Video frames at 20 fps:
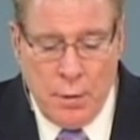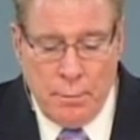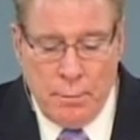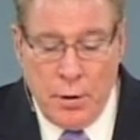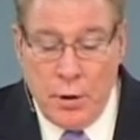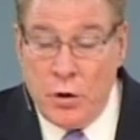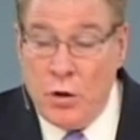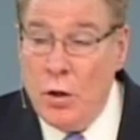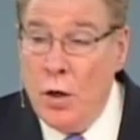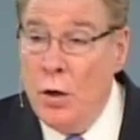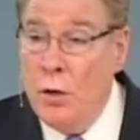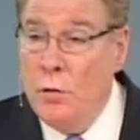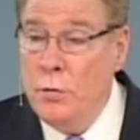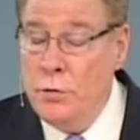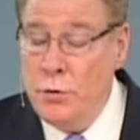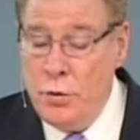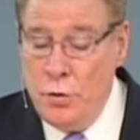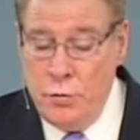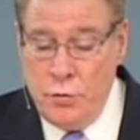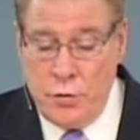but
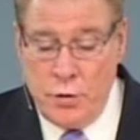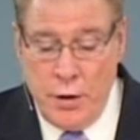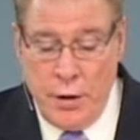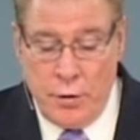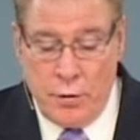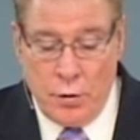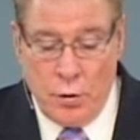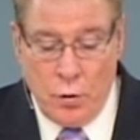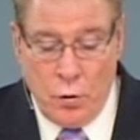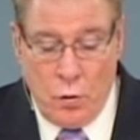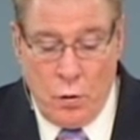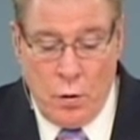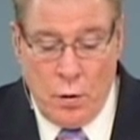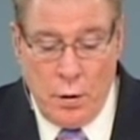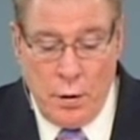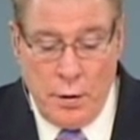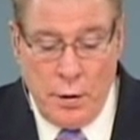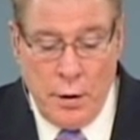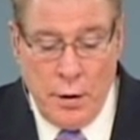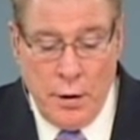those who seek the
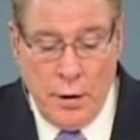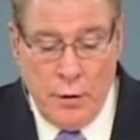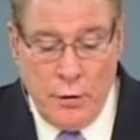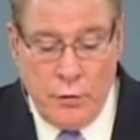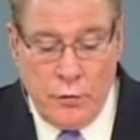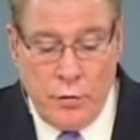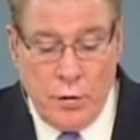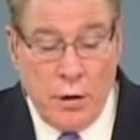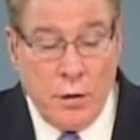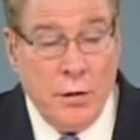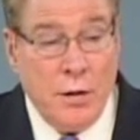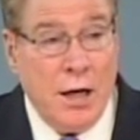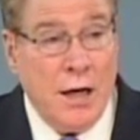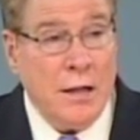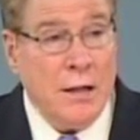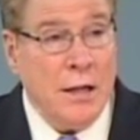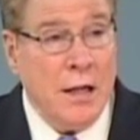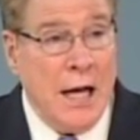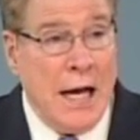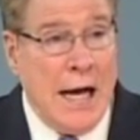Lord shall
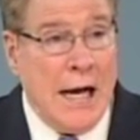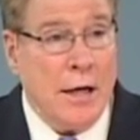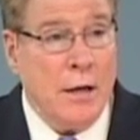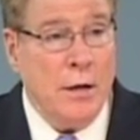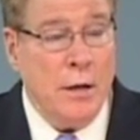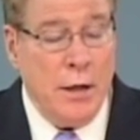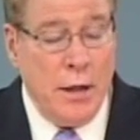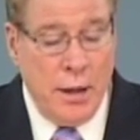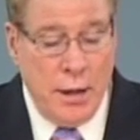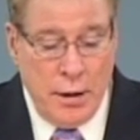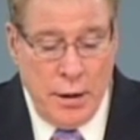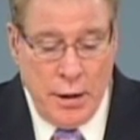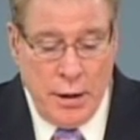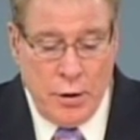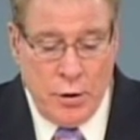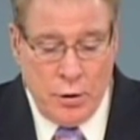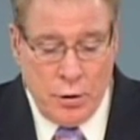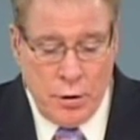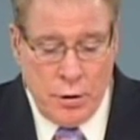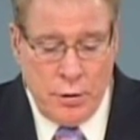not lack any
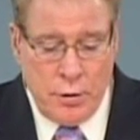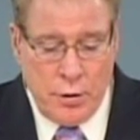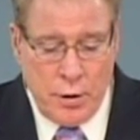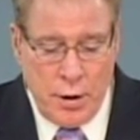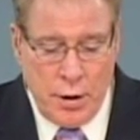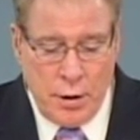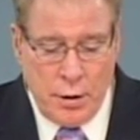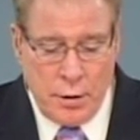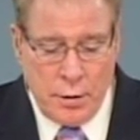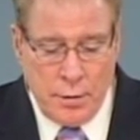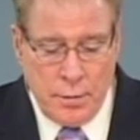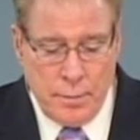good thing.